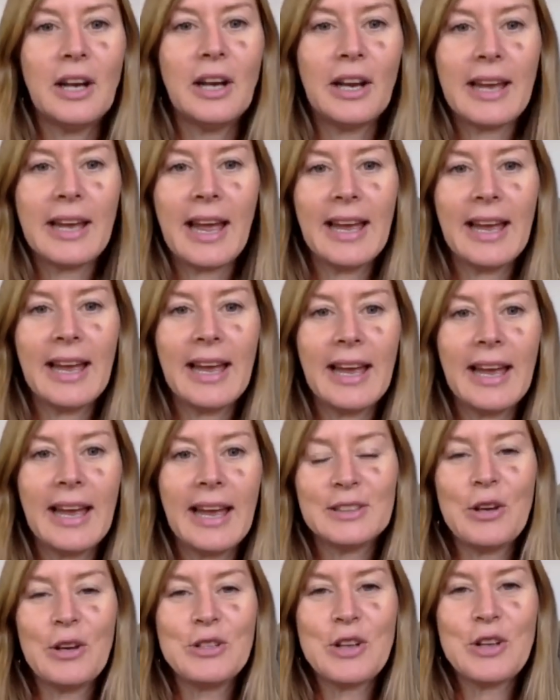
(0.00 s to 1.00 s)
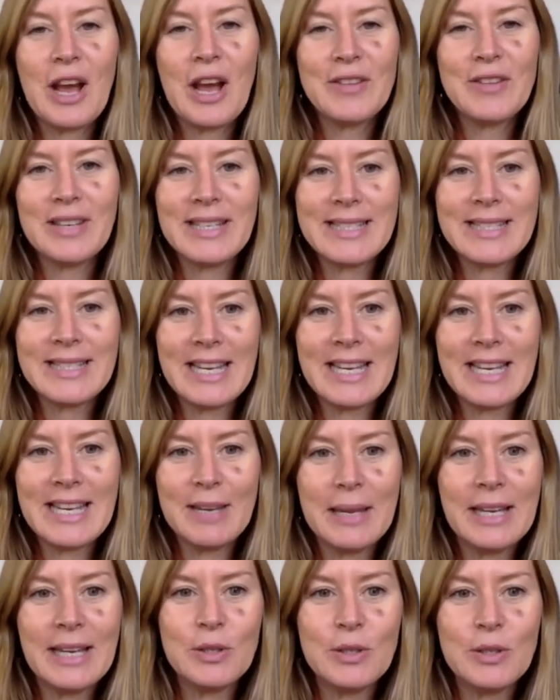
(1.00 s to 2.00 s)
Okay, so diving deep
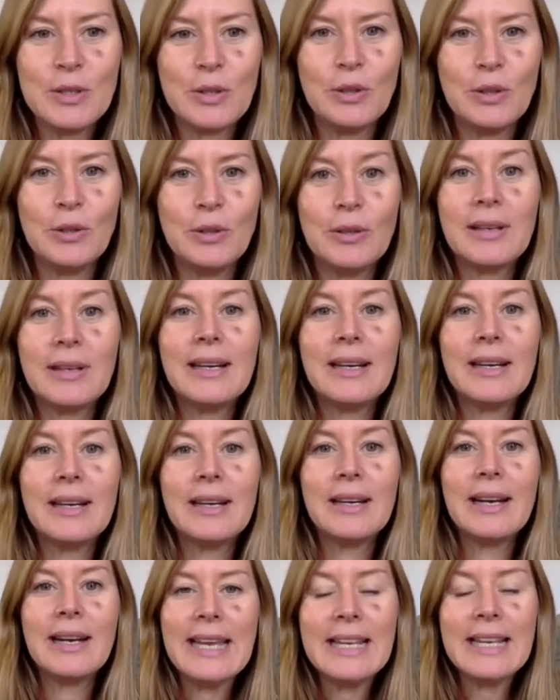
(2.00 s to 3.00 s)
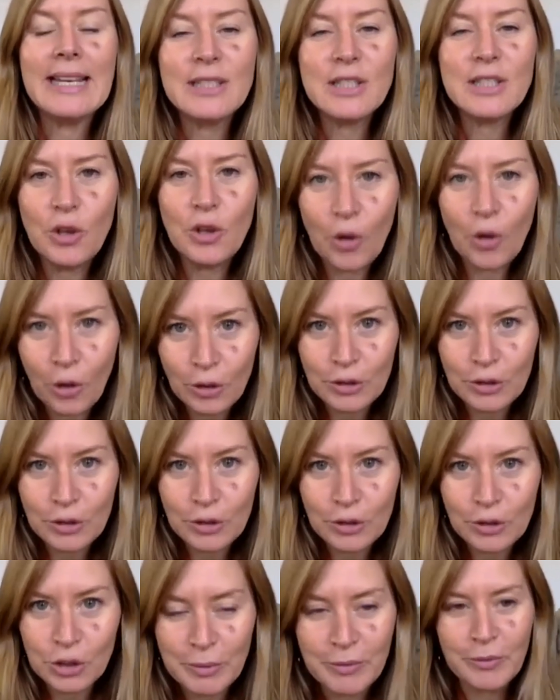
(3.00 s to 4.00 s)
into, is your
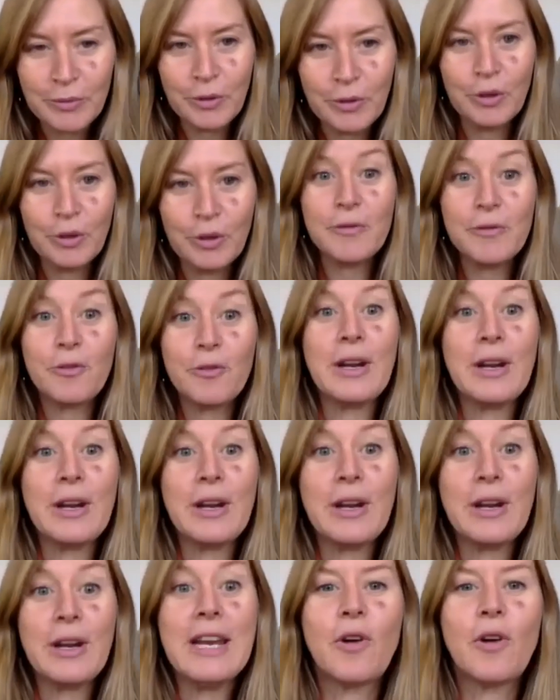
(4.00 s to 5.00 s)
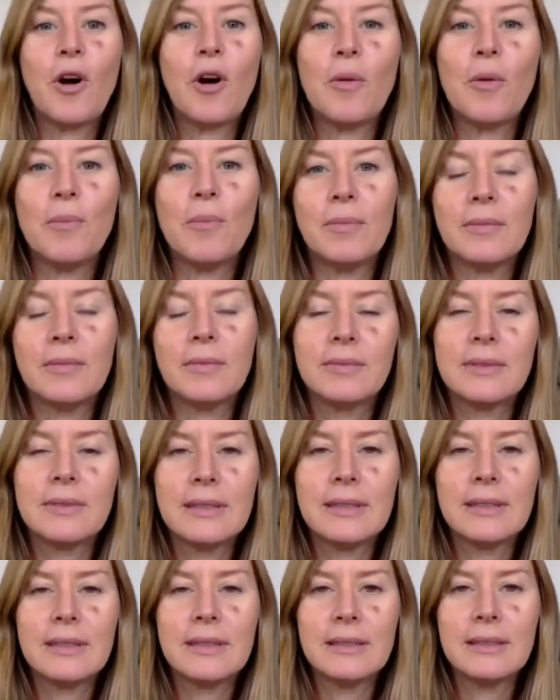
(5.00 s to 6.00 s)
superfood free from
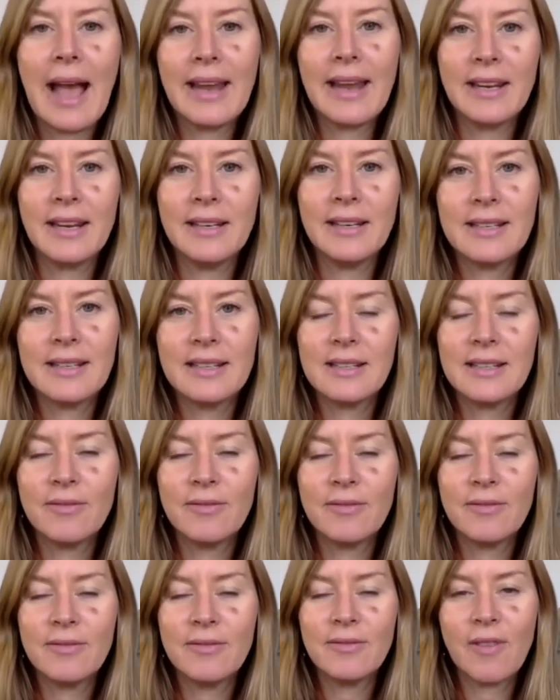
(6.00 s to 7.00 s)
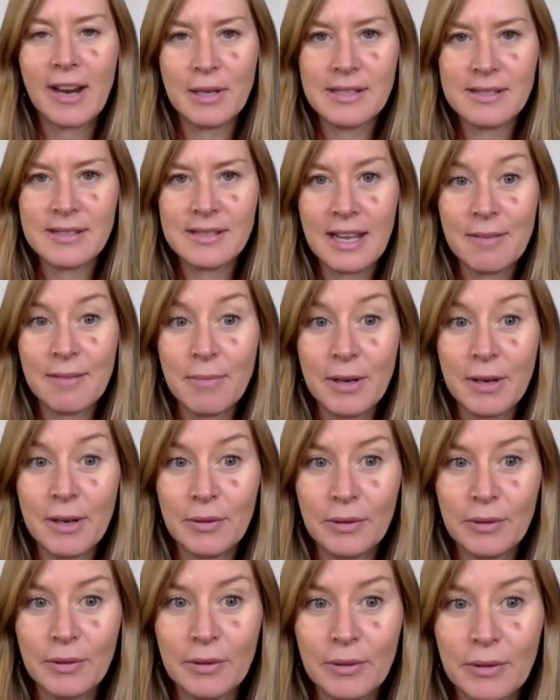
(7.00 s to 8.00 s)
added vitamins and
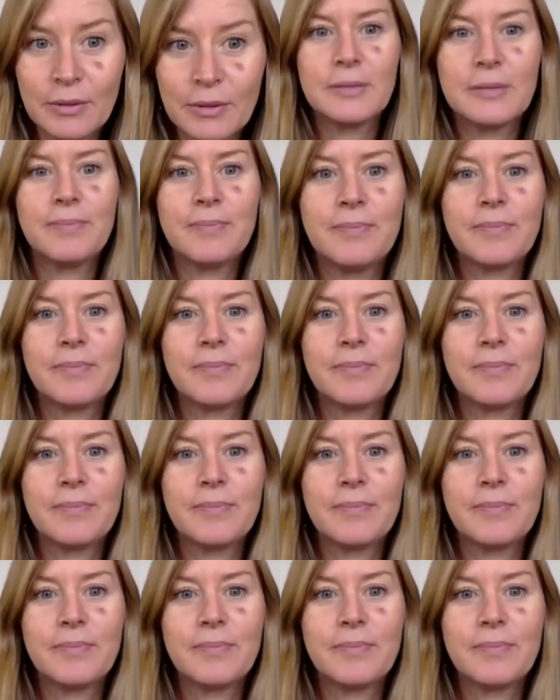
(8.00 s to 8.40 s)
minerals?